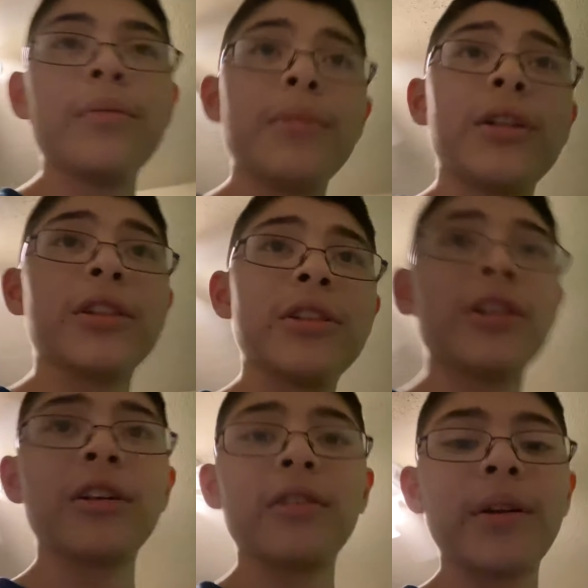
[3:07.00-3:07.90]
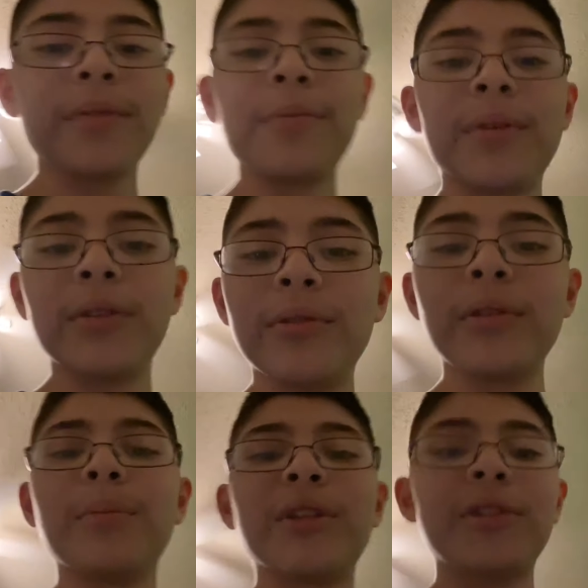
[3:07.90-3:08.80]
Because, you know, I've been doing
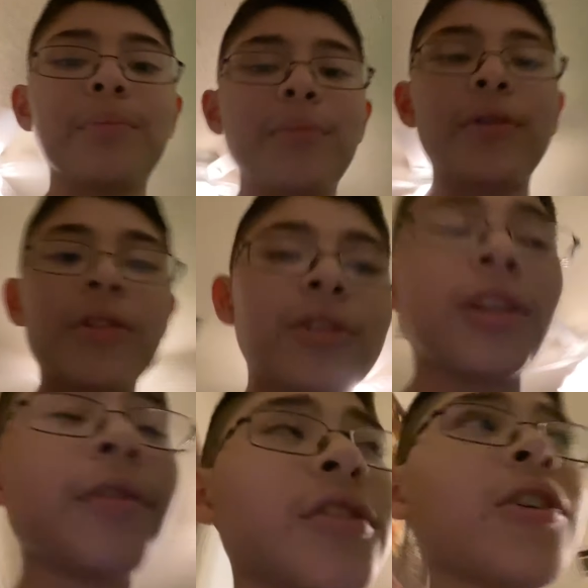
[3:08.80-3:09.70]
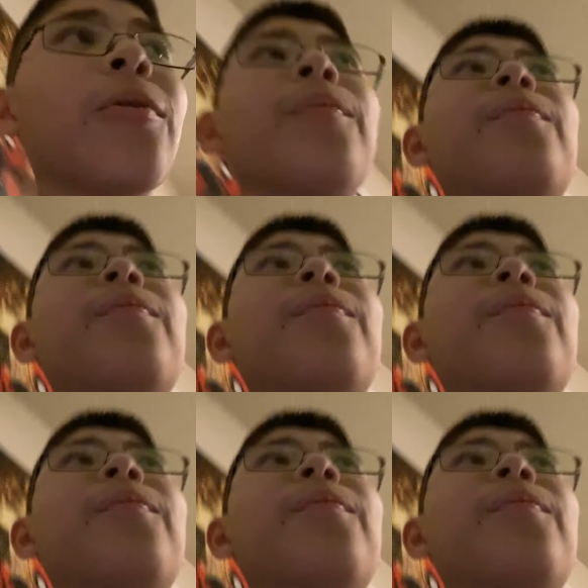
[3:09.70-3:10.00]
a bunch of bonus stuff, so